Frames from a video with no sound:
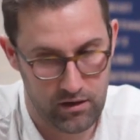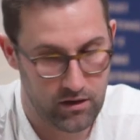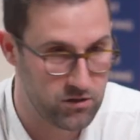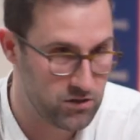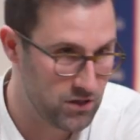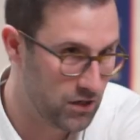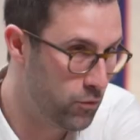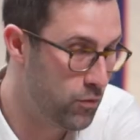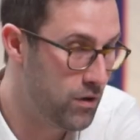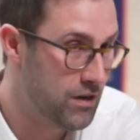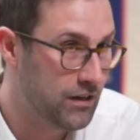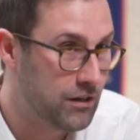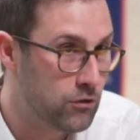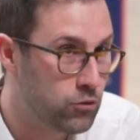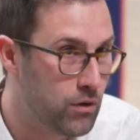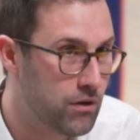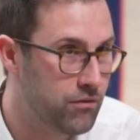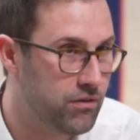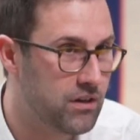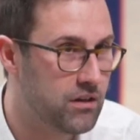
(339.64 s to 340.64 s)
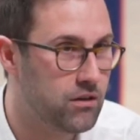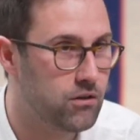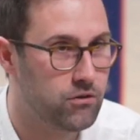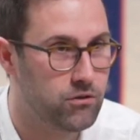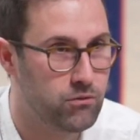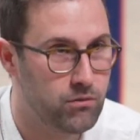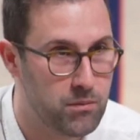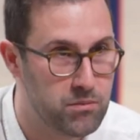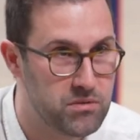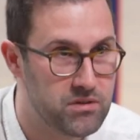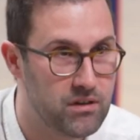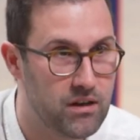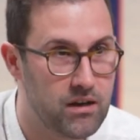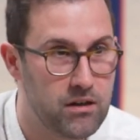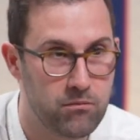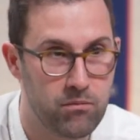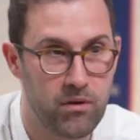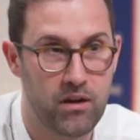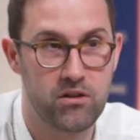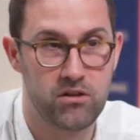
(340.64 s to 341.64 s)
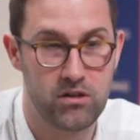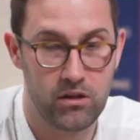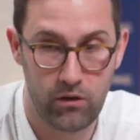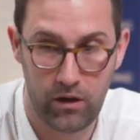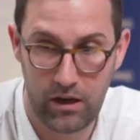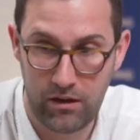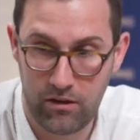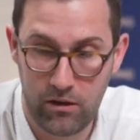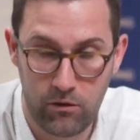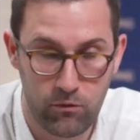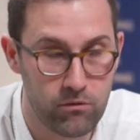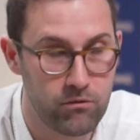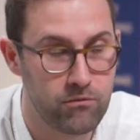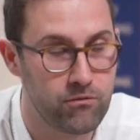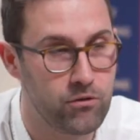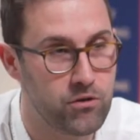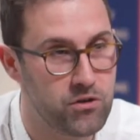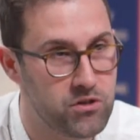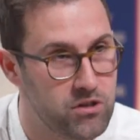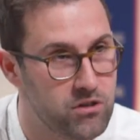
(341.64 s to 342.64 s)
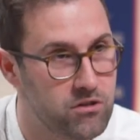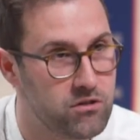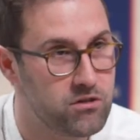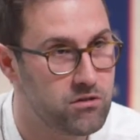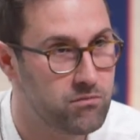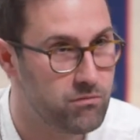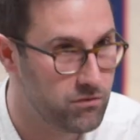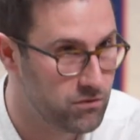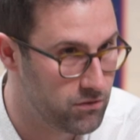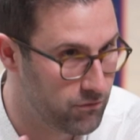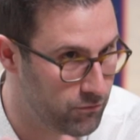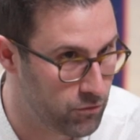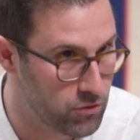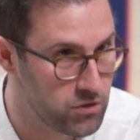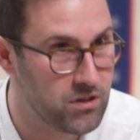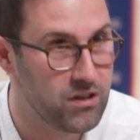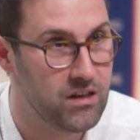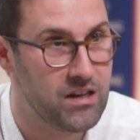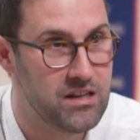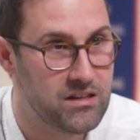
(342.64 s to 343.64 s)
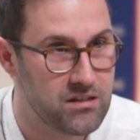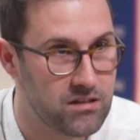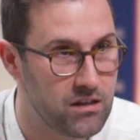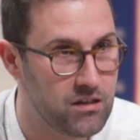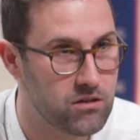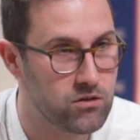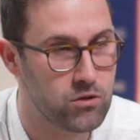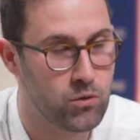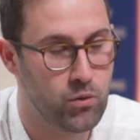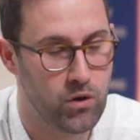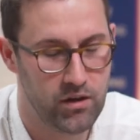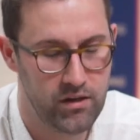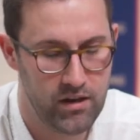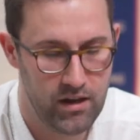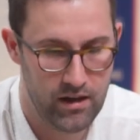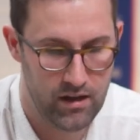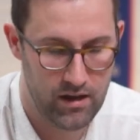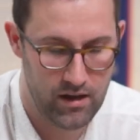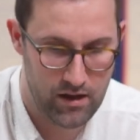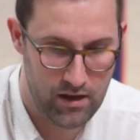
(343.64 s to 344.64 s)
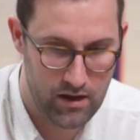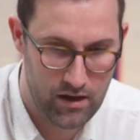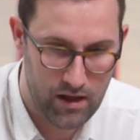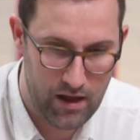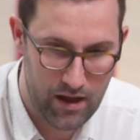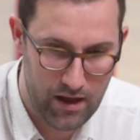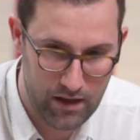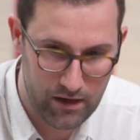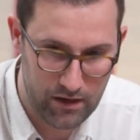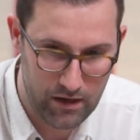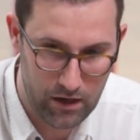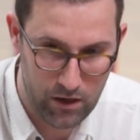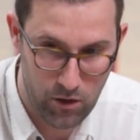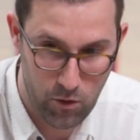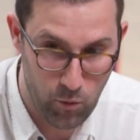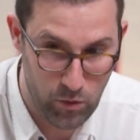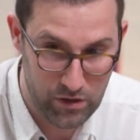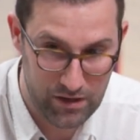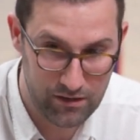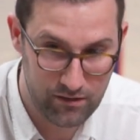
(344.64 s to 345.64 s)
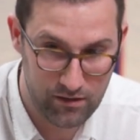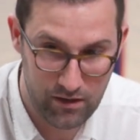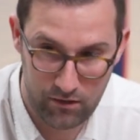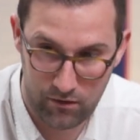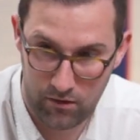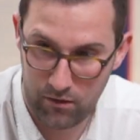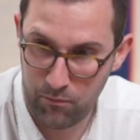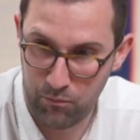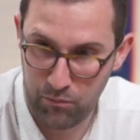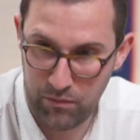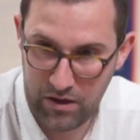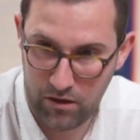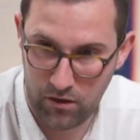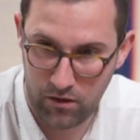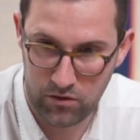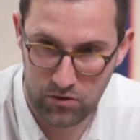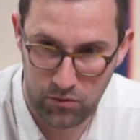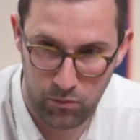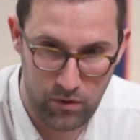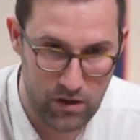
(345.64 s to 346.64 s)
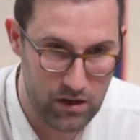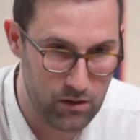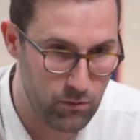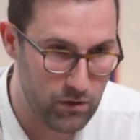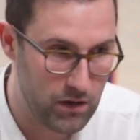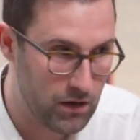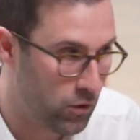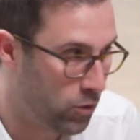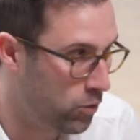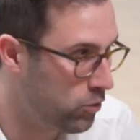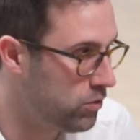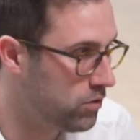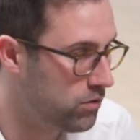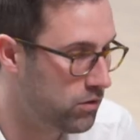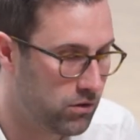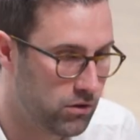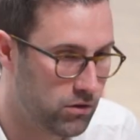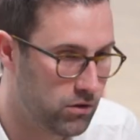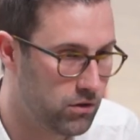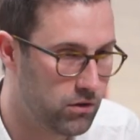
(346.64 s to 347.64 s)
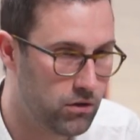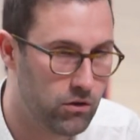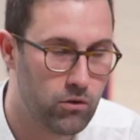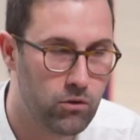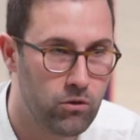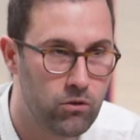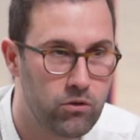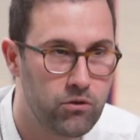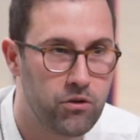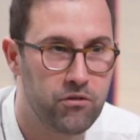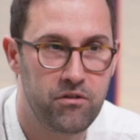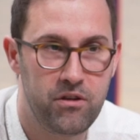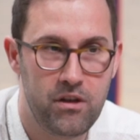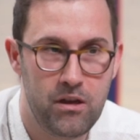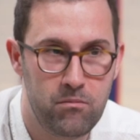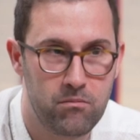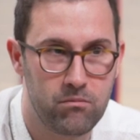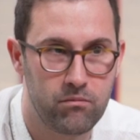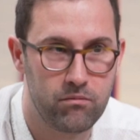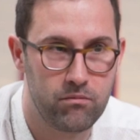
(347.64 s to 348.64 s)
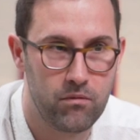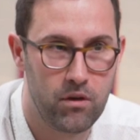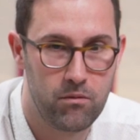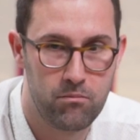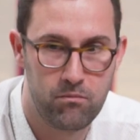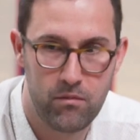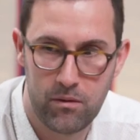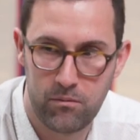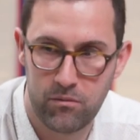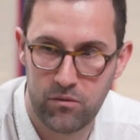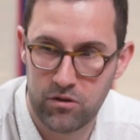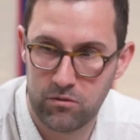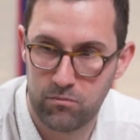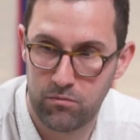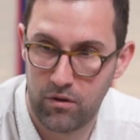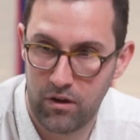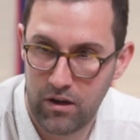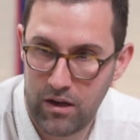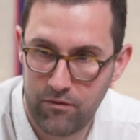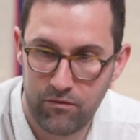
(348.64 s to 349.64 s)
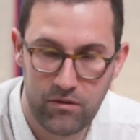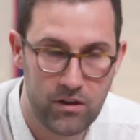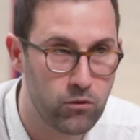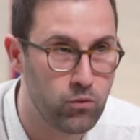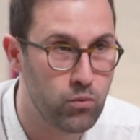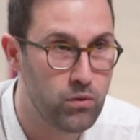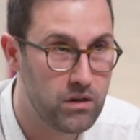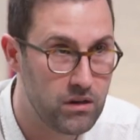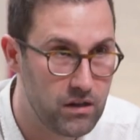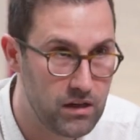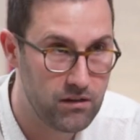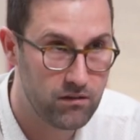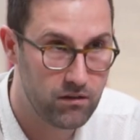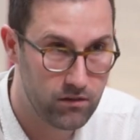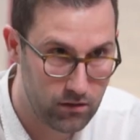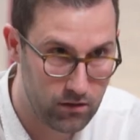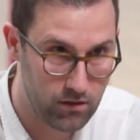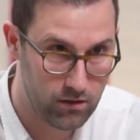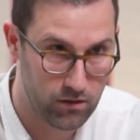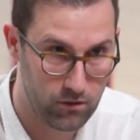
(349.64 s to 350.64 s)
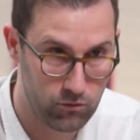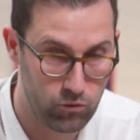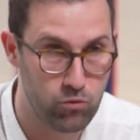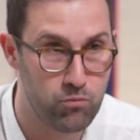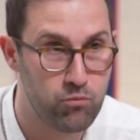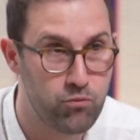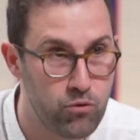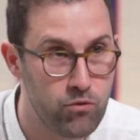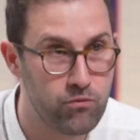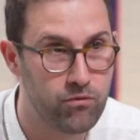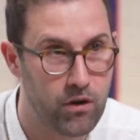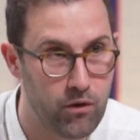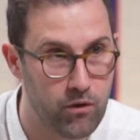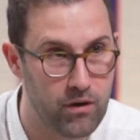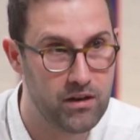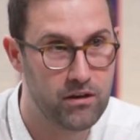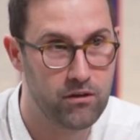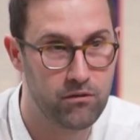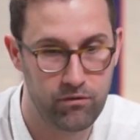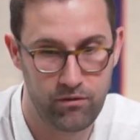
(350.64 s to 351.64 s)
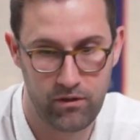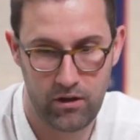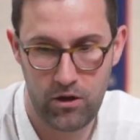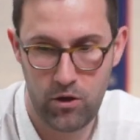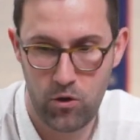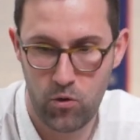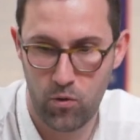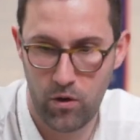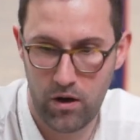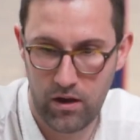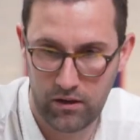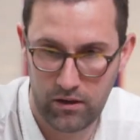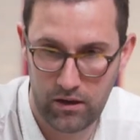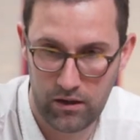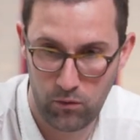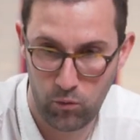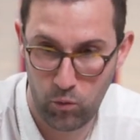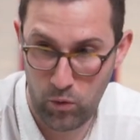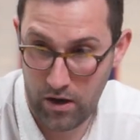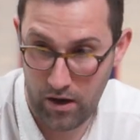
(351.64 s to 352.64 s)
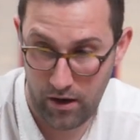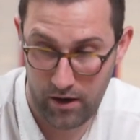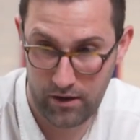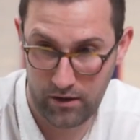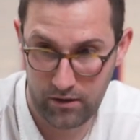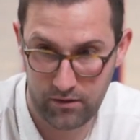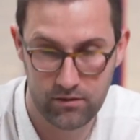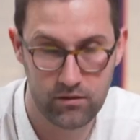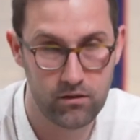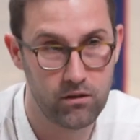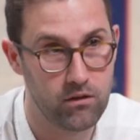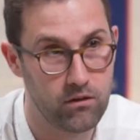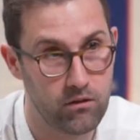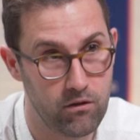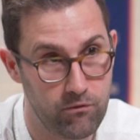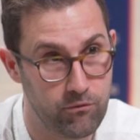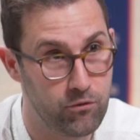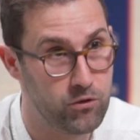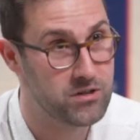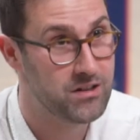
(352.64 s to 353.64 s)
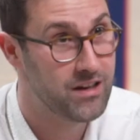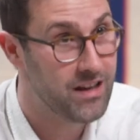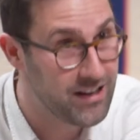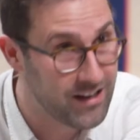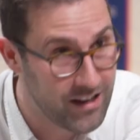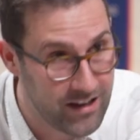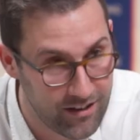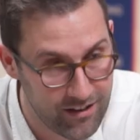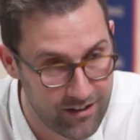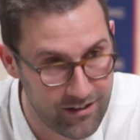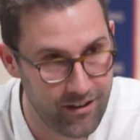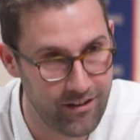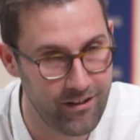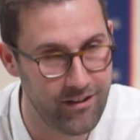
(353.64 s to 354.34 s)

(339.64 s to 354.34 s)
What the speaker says: generating traffic on the website, by generating conversions, the first leads, and so on. And we did that because we all the team members believe that we need to prove our added value, and we hired a first lady